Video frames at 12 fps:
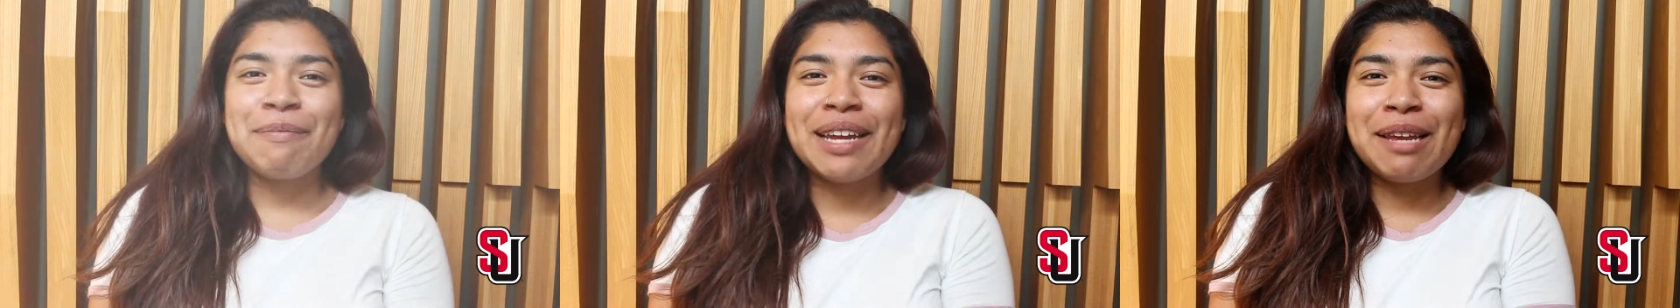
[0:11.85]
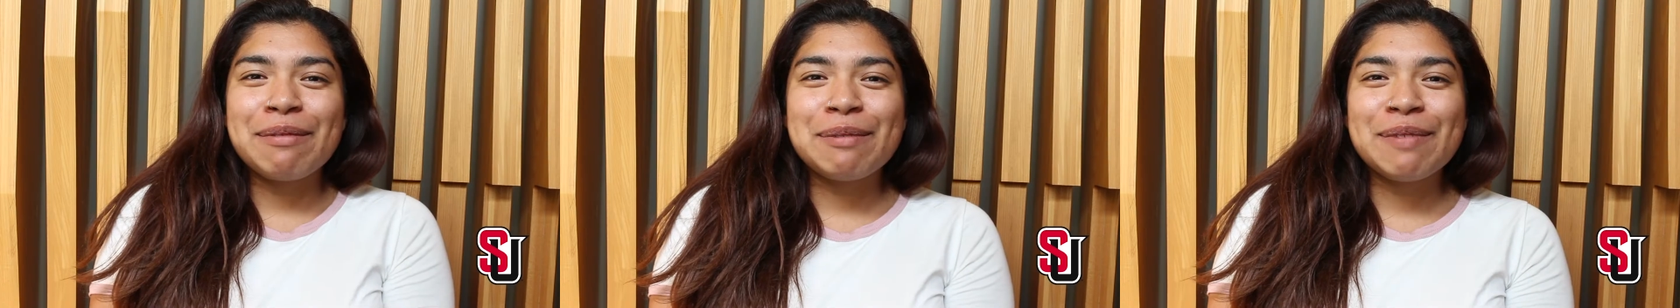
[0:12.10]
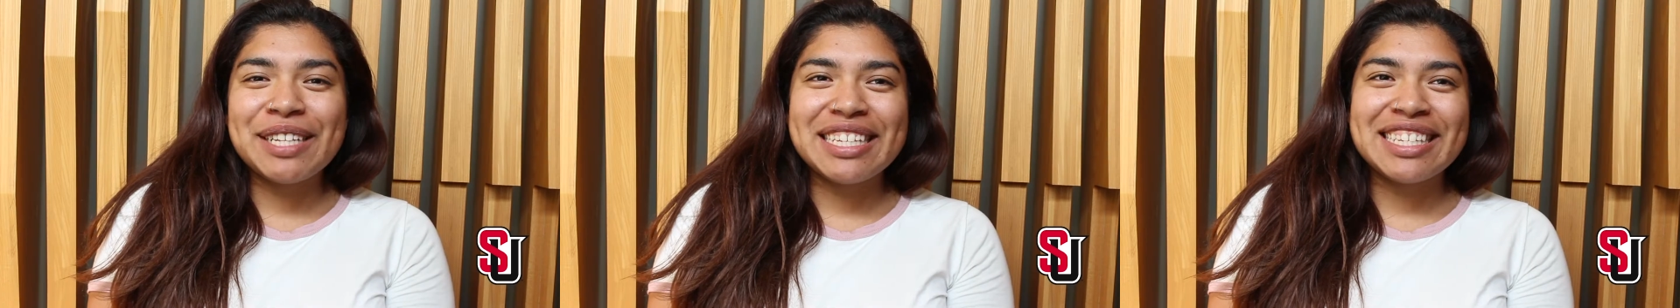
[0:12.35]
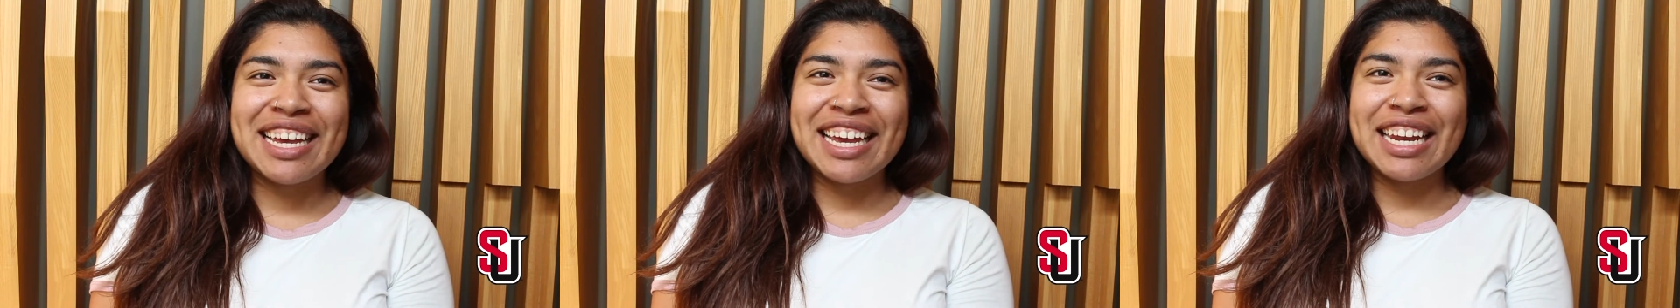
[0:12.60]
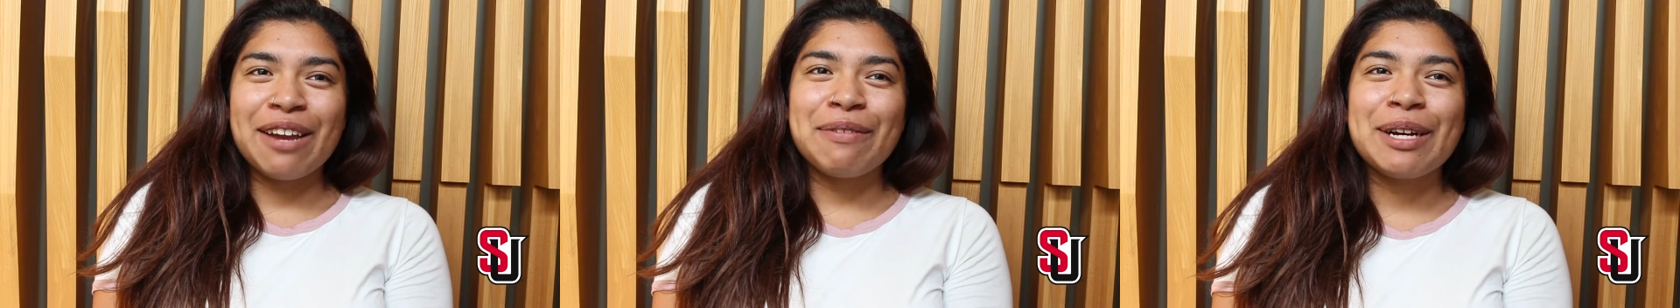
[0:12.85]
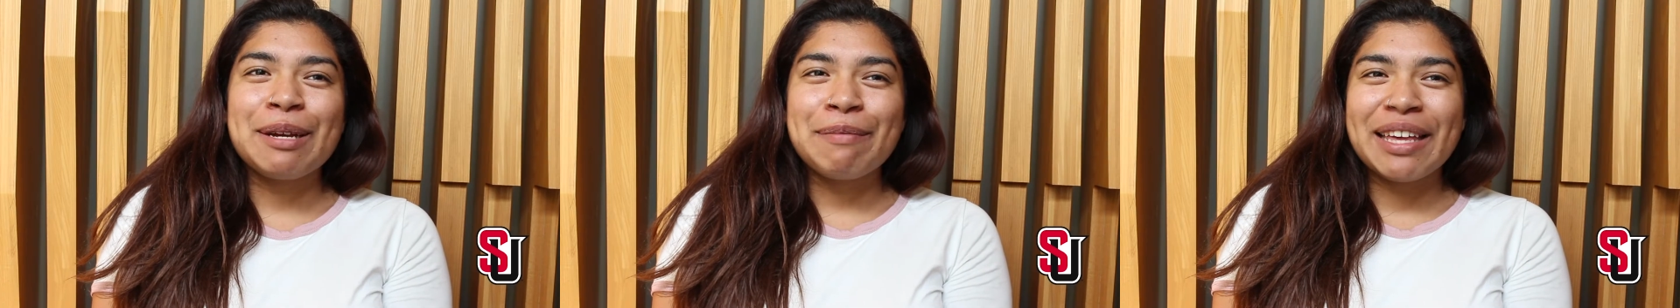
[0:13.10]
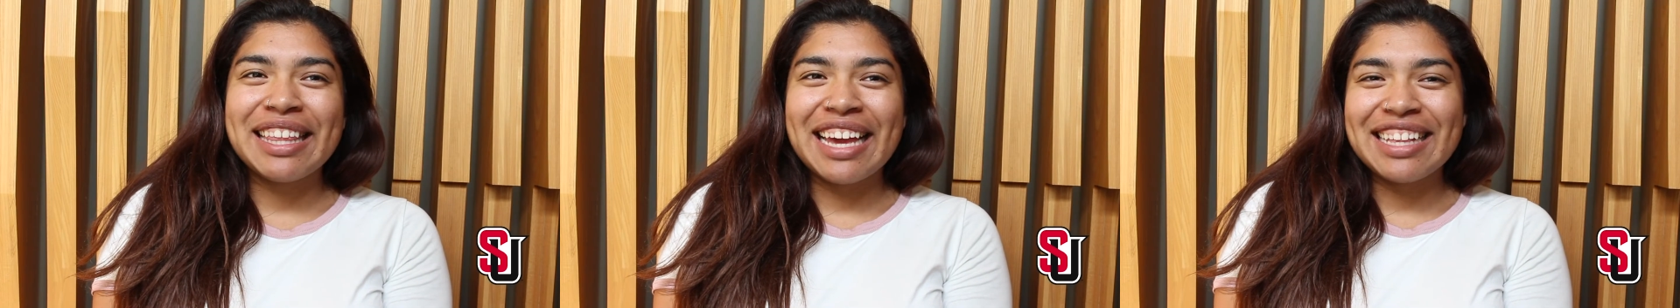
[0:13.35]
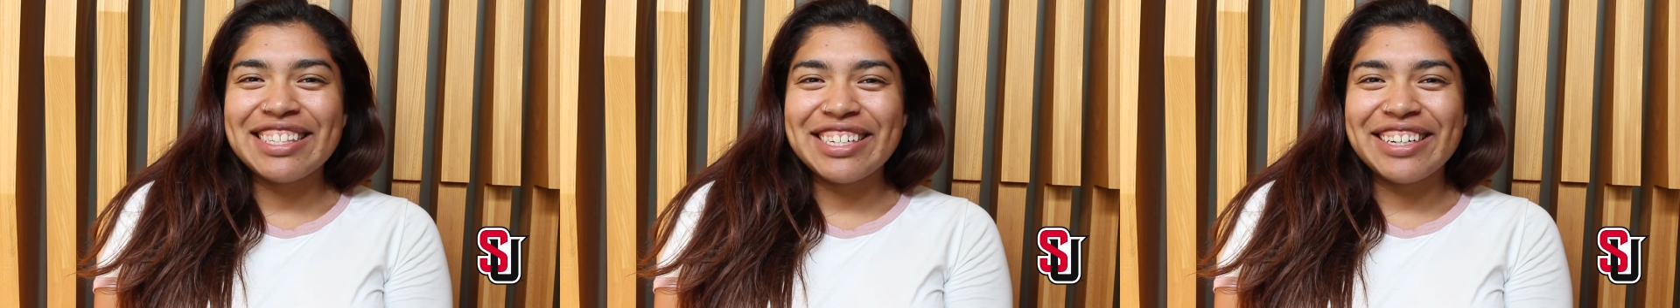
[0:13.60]
my name is Melissa and I work at
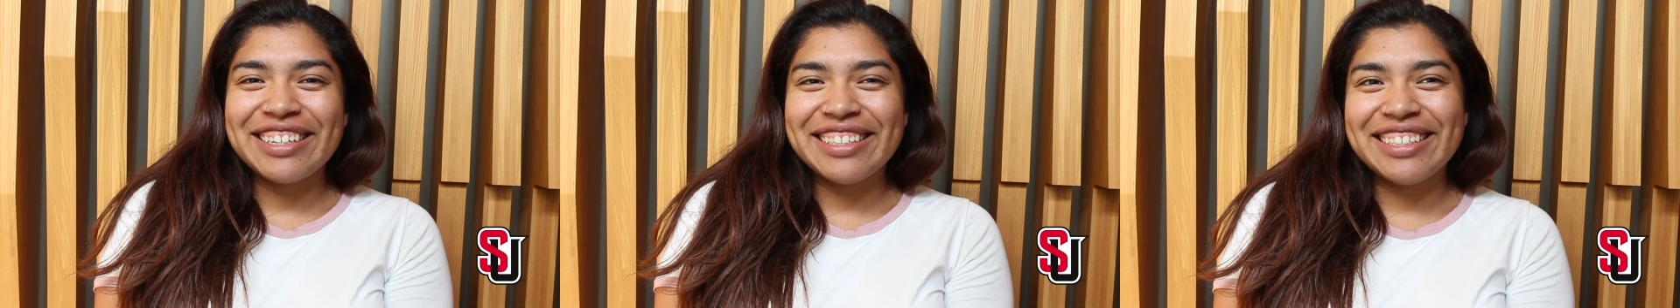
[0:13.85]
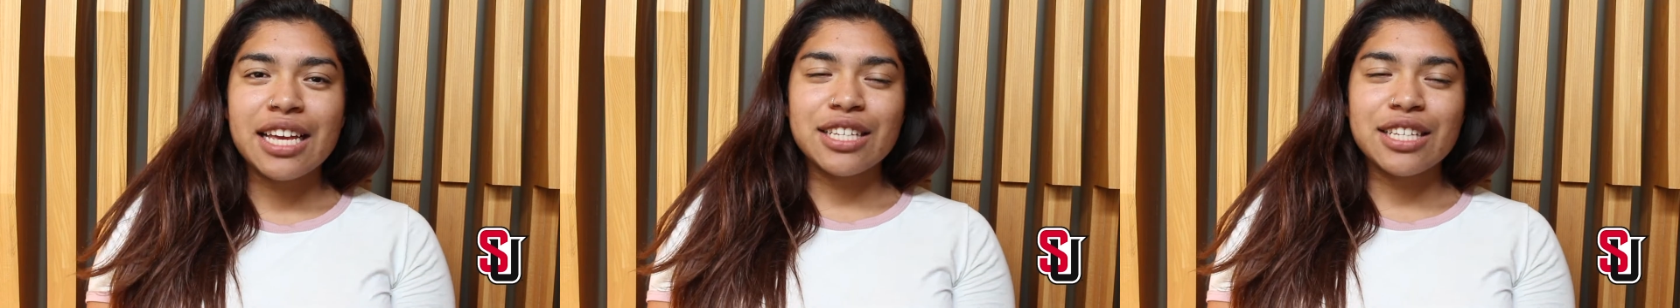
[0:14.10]
Bailey Gatzer.